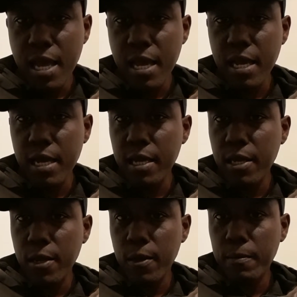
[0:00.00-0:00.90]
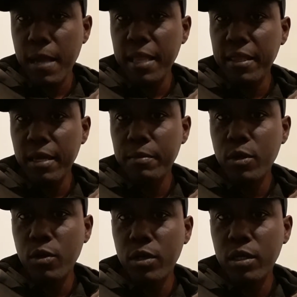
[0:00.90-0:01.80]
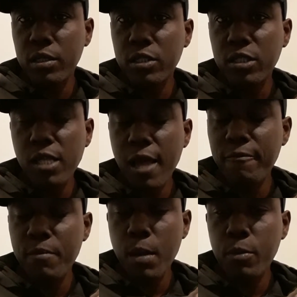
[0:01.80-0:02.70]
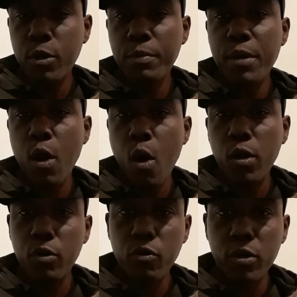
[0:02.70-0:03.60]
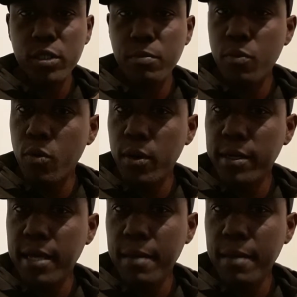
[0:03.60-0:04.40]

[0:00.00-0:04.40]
And I think I'm gonna be all across the board.